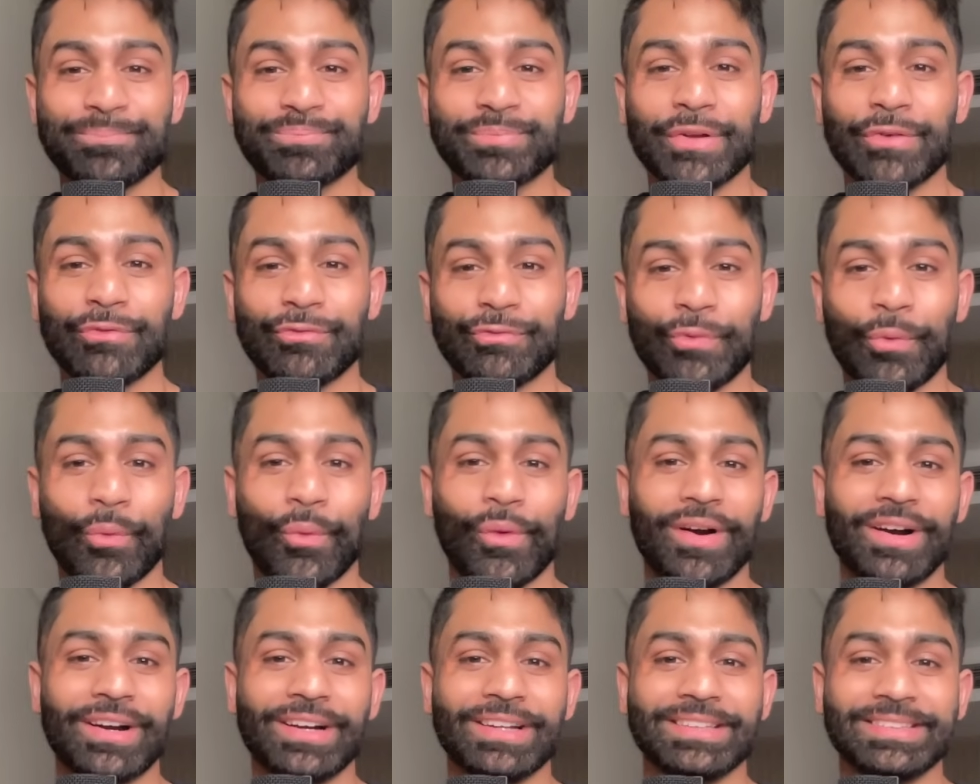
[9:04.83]

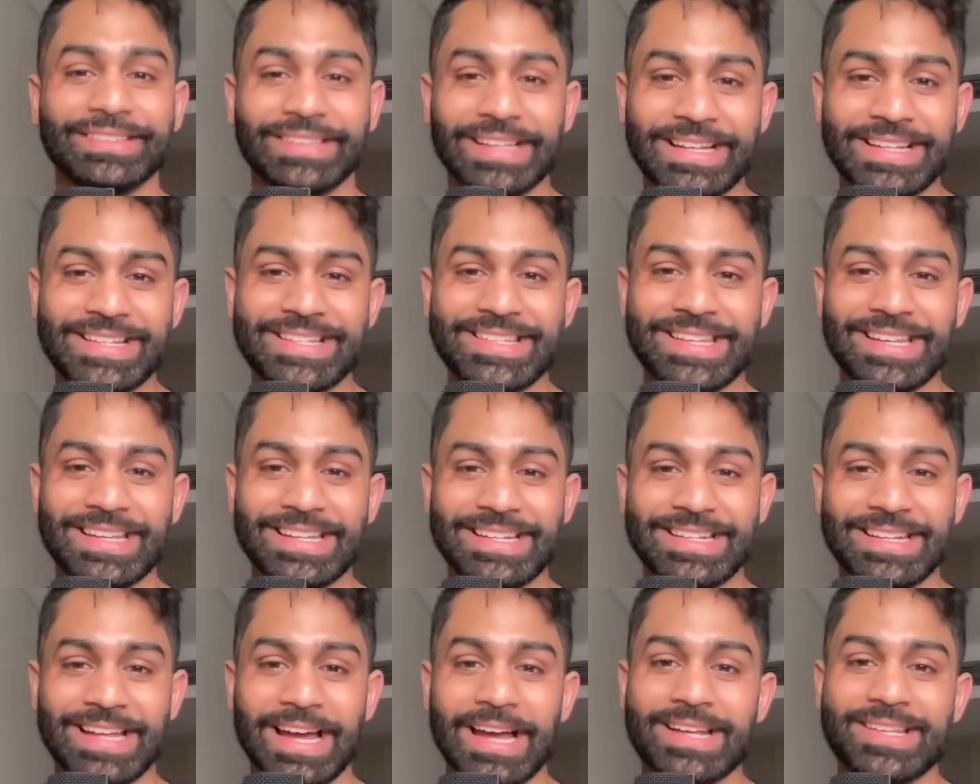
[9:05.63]
For this
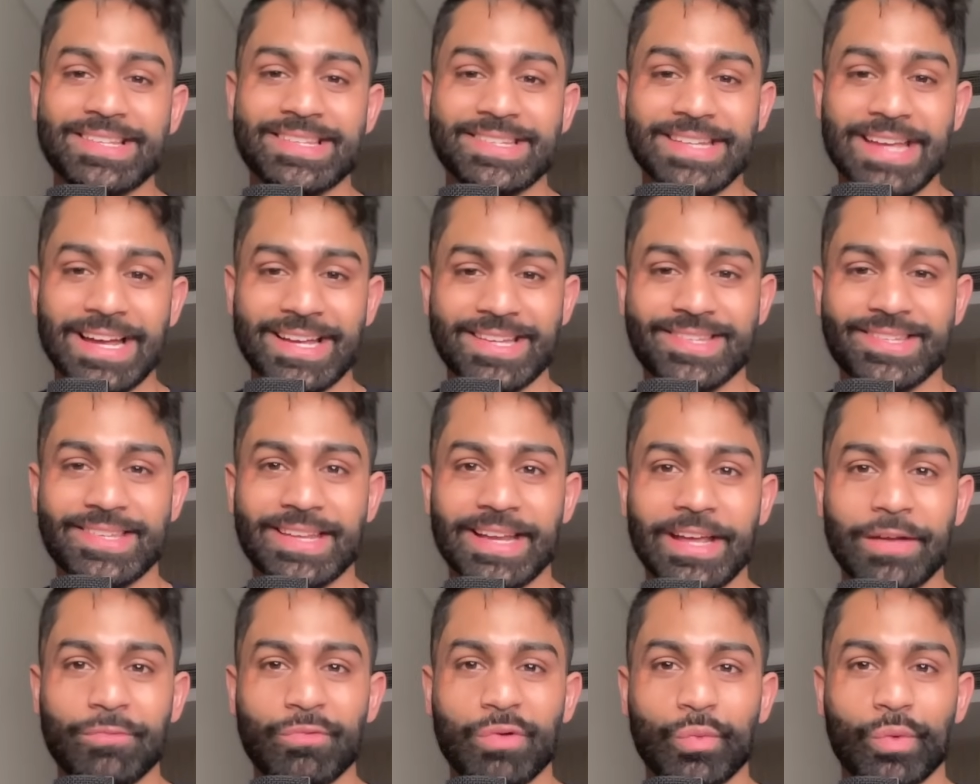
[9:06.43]
index.
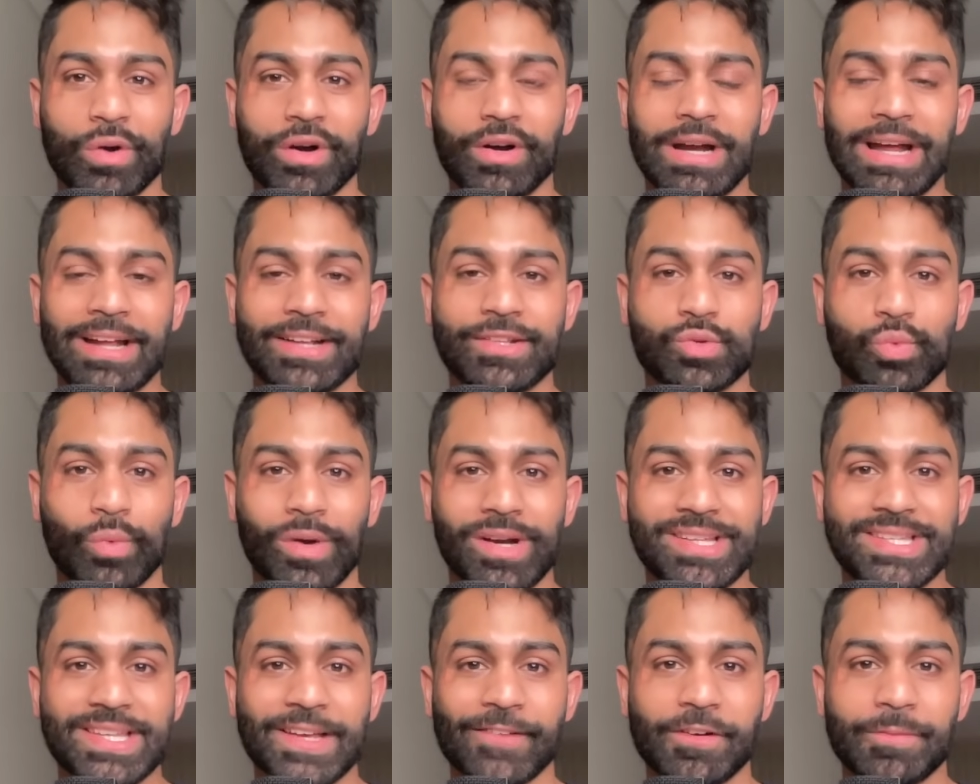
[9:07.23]
Yesterday we were at
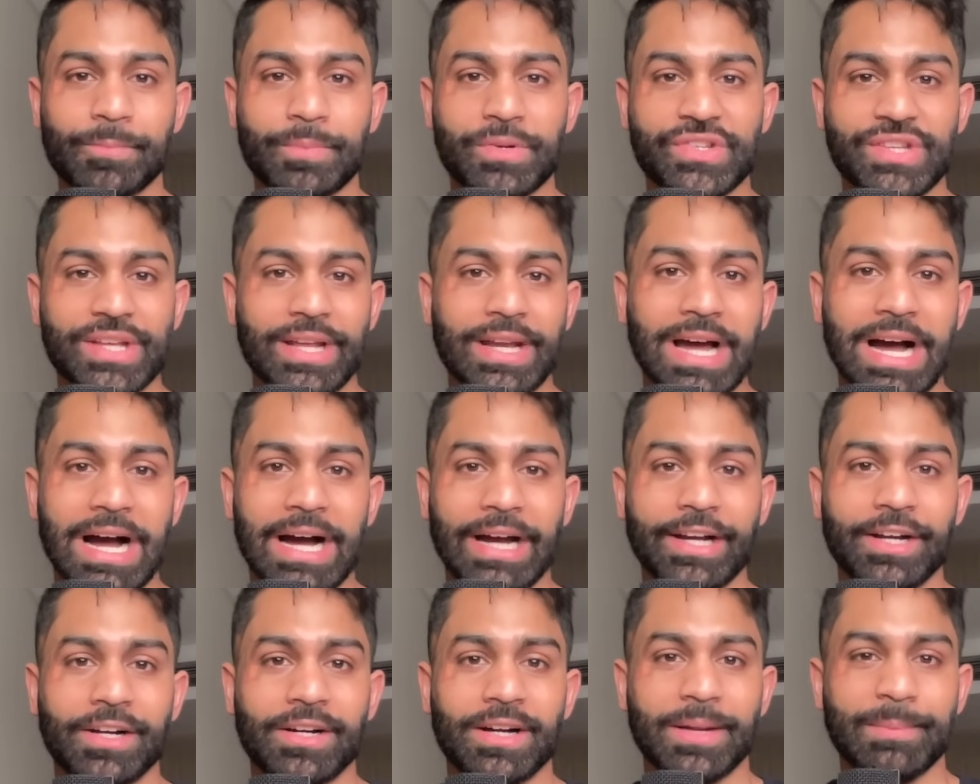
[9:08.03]
twenty-seven percent higher.